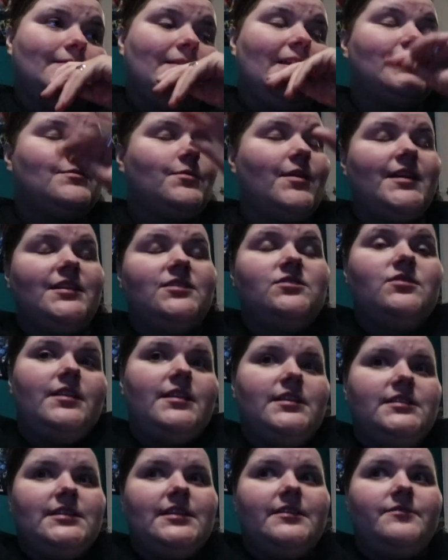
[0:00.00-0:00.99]
That's what I need to do. I
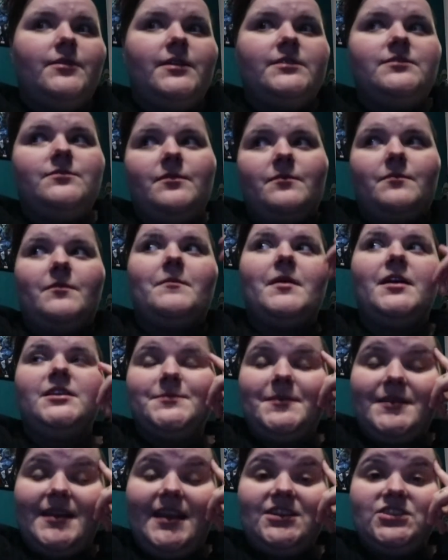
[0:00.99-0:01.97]
need to self-isolate with my
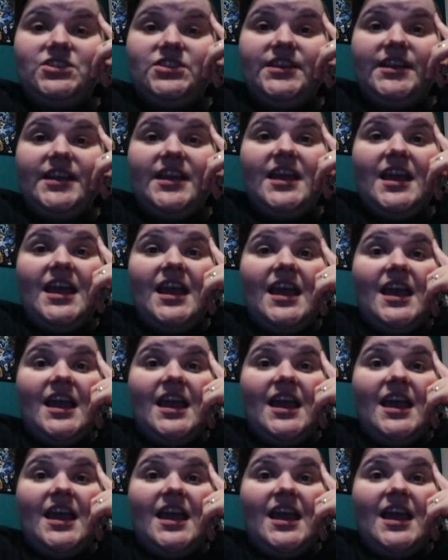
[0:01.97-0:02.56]
husband next year.